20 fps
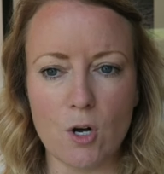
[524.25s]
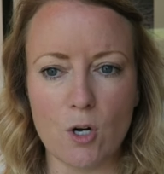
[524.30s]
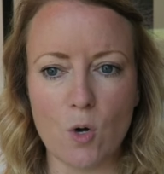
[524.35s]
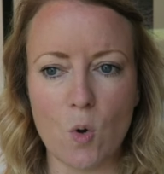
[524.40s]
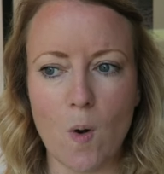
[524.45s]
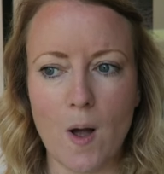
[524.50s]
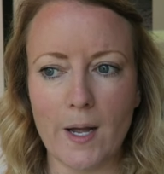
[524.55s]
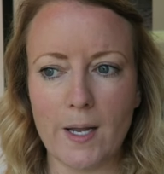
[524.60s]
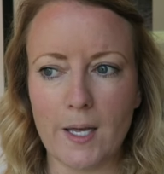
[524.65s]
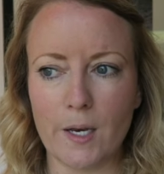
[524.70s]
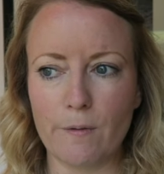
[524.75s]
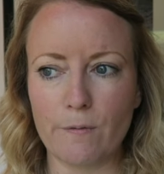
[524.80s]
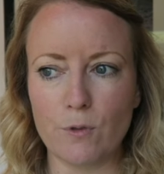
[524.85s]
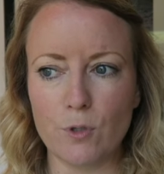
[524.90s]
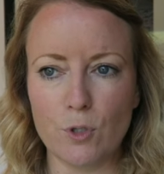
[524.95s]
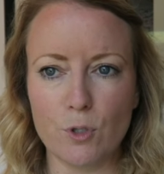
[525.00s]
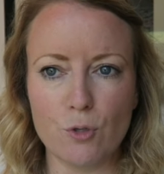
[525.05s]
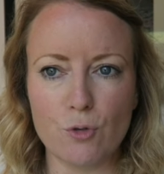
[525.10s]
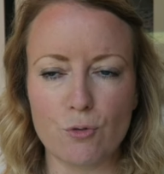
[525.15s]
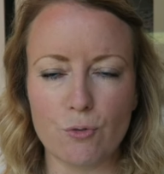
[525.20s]
are quite kind of
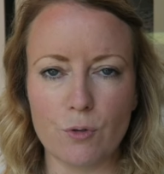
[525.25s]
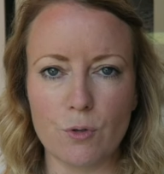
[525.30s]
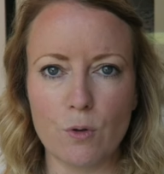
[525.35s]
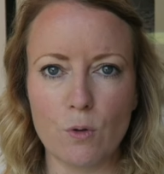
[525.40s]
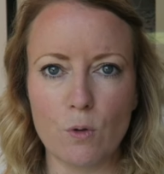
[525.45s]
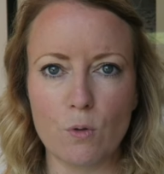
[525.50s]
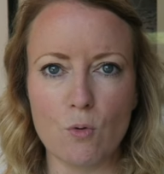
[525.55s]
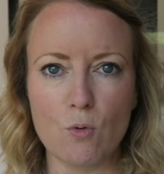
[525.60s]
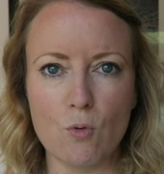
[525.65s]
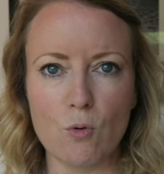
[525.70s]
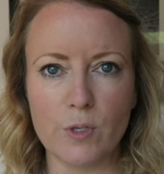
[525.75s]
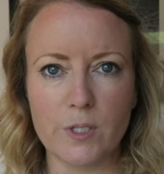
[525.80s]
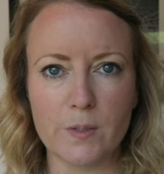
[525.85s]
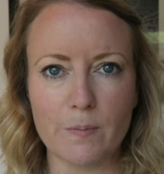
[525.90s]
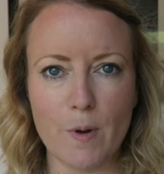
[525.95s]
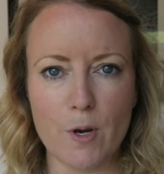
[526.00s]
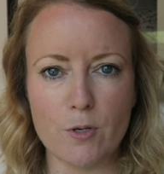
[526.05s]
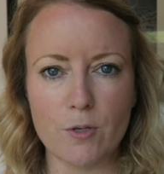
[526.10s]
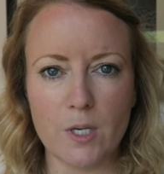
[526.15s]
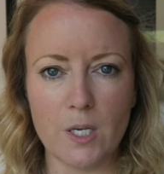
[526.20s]
neutral or
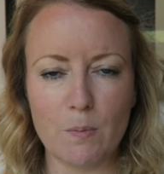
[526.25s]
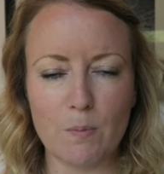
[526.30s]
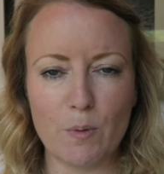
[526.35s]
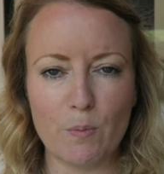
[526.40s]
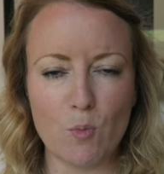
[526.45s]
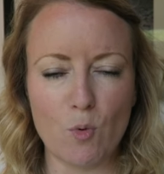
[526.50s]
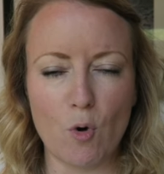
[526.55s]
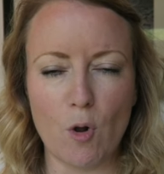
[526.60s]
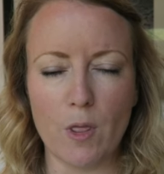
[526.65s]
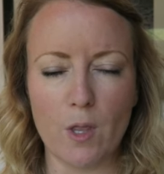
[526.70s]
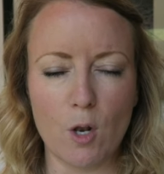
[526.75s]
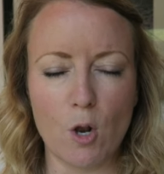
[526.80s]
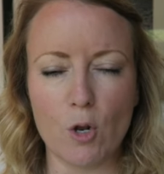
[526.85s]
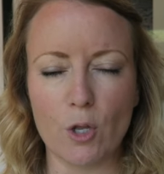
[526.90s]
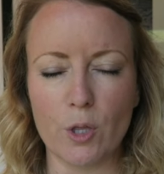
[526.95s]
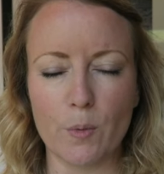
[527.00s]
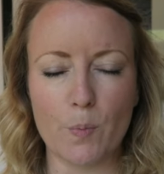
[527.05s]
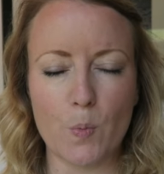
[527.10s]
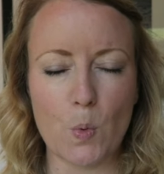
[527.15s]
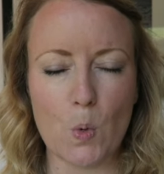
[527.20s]
smoky but more
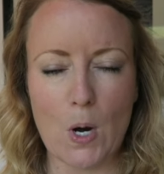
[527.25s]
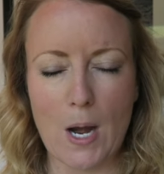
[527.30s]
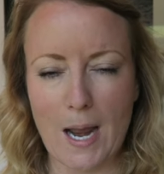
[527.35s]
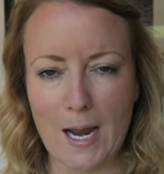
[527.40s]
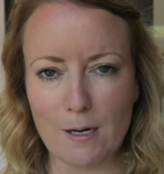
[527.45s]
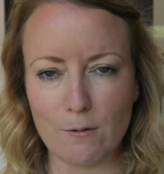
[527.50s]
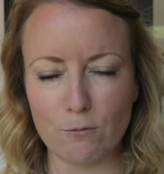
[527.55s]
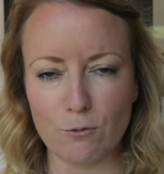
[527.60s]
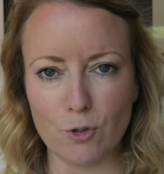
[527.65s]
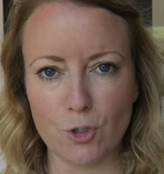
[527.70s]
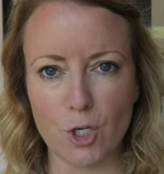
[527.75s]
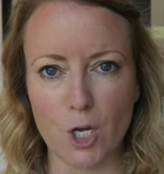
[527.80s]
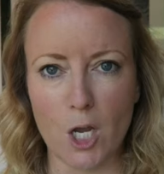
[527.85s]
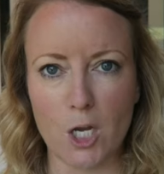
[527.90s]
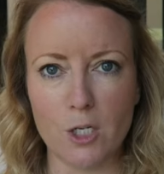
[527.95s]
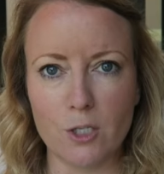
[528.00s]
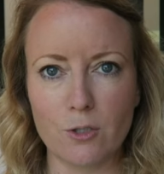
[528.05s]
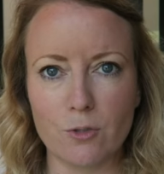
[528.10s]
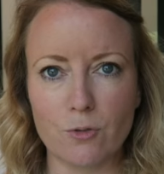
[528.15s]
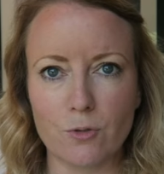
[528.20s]
along the brown
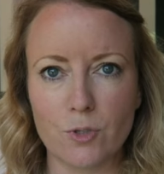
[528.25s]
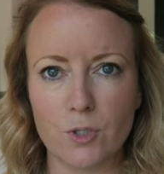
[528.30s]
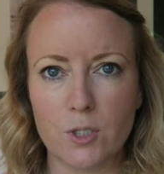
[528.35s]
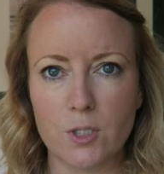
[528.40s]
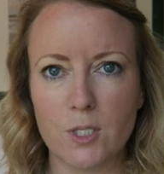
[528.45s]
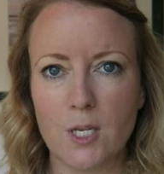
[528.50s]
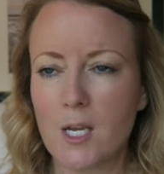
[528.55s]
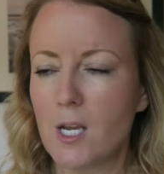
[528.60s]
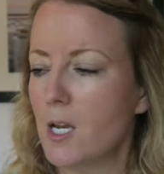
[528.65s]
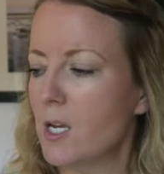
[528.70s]
tones.